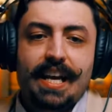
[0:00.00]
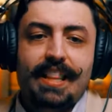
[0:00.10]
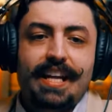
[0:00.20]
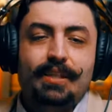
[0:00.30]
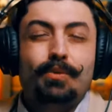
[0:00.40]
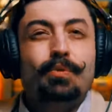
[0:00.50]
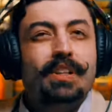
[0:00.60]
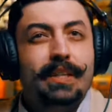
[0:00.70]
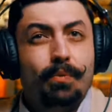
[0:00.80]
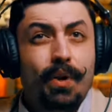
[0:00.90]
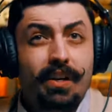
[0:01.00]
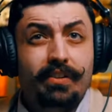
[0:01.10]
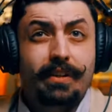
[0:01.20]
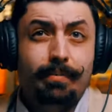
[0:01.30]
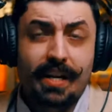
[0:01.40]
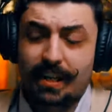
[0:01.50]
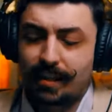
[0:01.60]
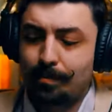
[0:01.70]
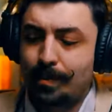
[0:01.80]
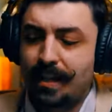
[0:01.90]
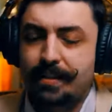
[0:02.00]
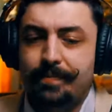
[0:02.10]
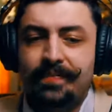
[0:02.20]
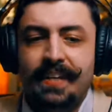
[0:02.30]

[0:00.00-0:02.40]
and that's really where they're making their money.